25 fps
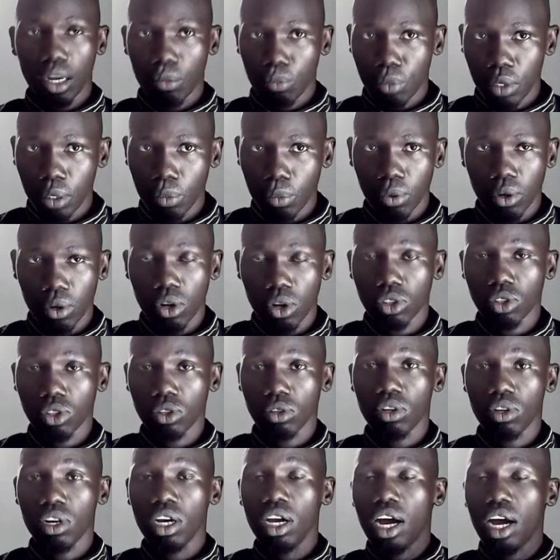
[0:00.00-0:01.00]
people
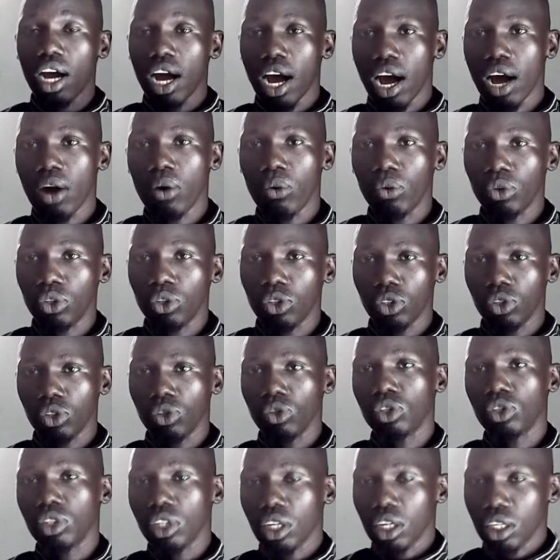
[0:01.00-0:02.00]
also how to
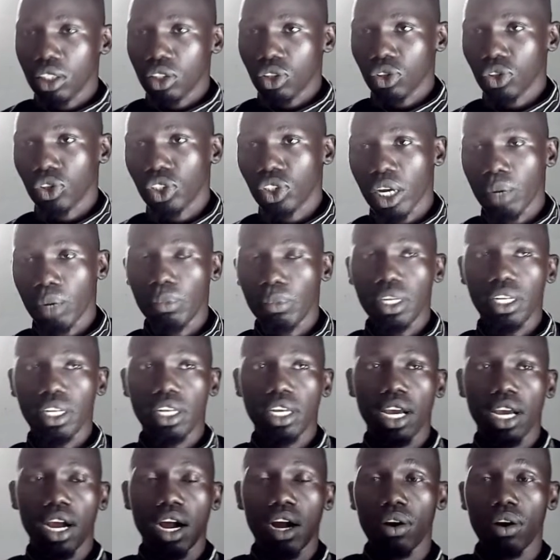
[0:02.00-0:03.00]
use social
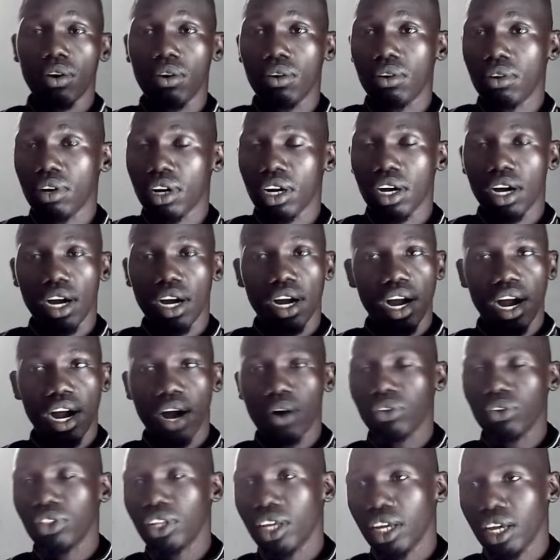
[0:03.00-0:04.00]
media, or
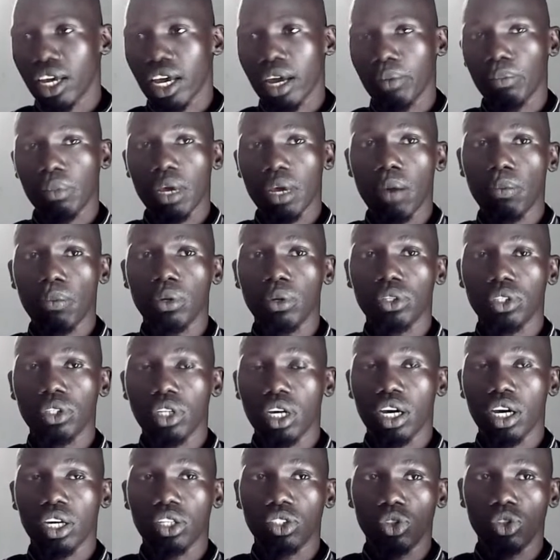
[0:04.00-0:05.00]
how they can be able
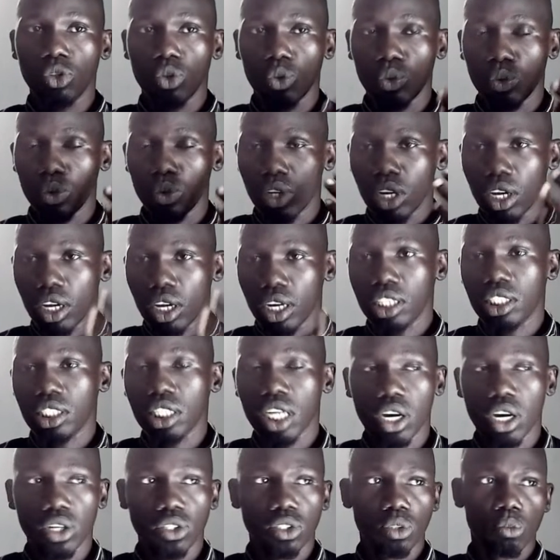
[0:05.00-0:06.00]
to reach
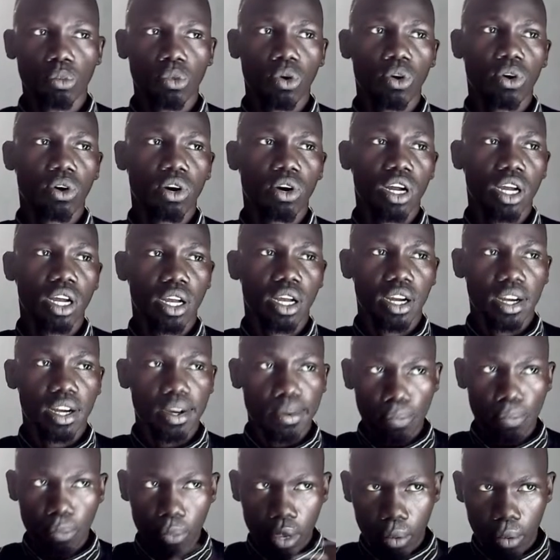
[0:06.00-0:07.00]
out to more
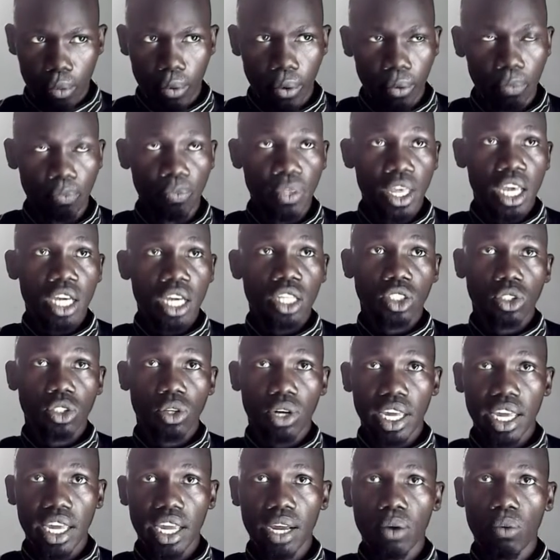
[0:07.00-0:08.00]
people. So
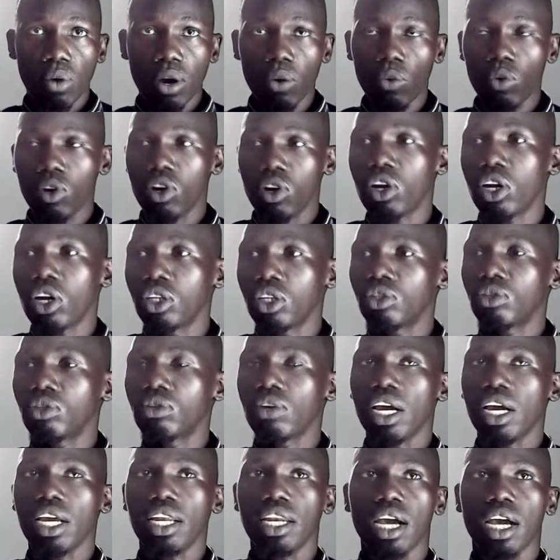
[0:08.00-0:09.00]
here what we're going to do
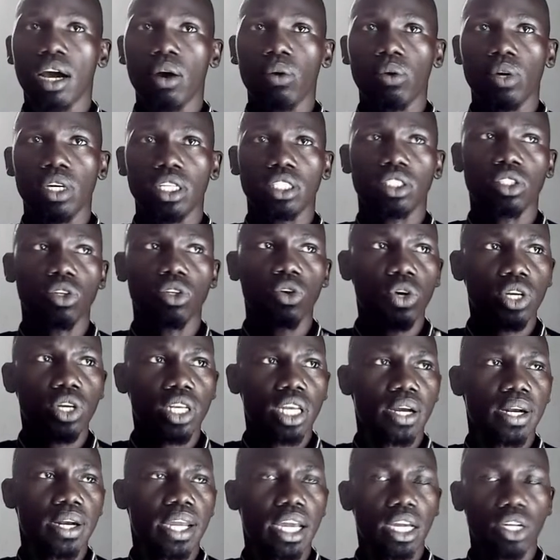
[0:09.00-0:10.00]
right now is going
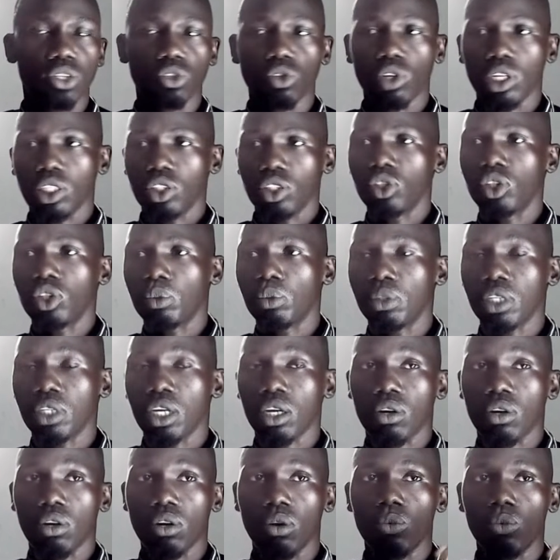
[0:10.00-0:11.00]
direct into our YouTube
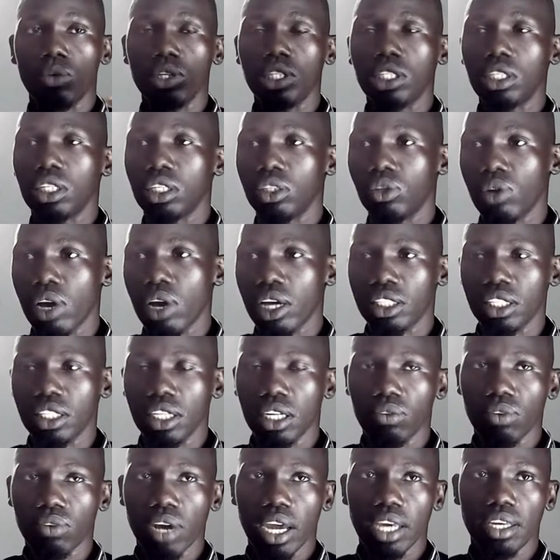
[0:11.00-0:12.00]
channel, which you are
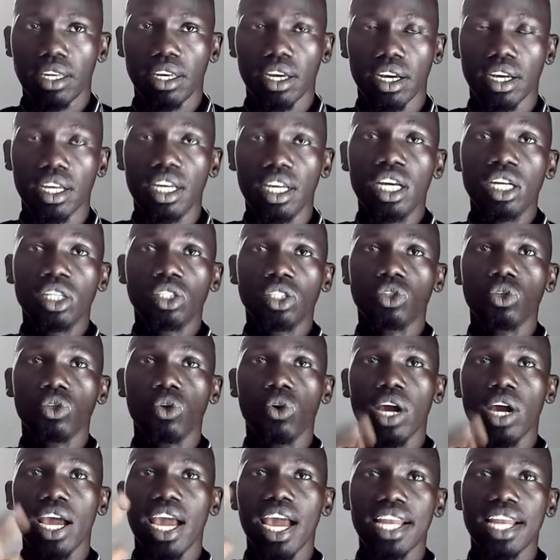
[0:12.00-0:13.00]
seeing right here.
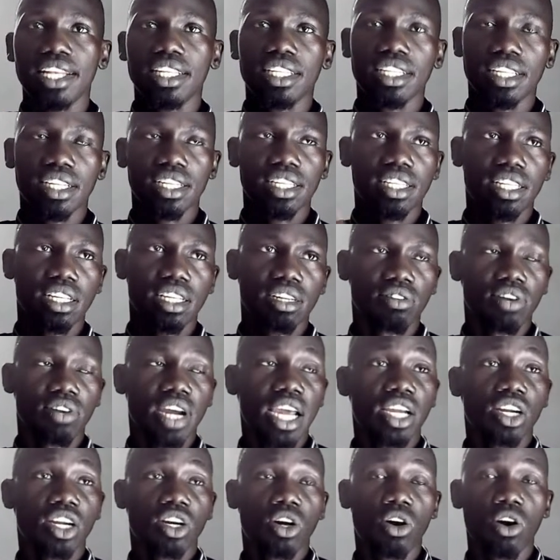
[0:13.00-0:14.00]
So at the
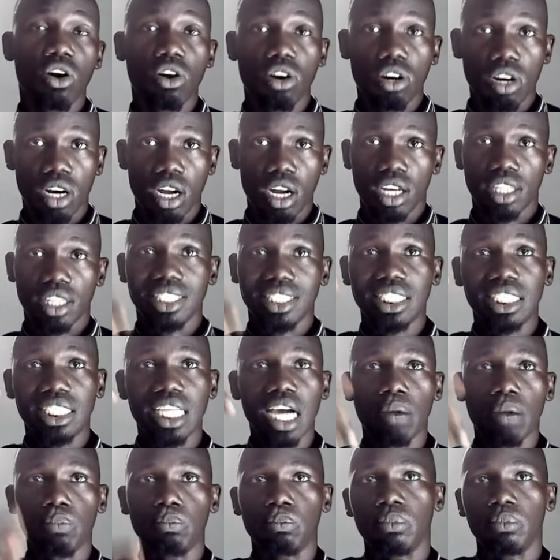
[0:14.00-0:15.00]
right corner
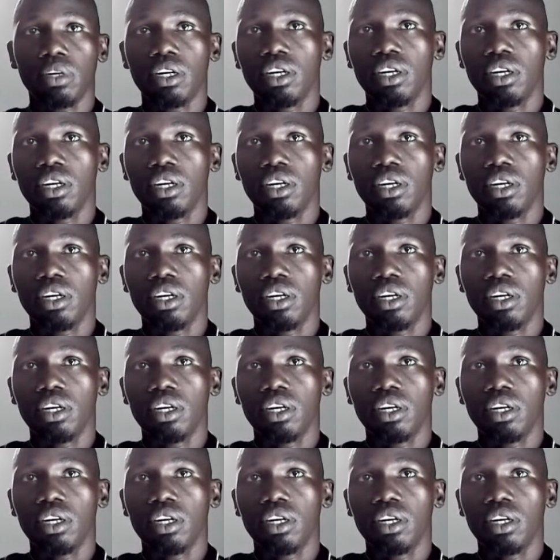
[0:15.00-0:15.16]
top,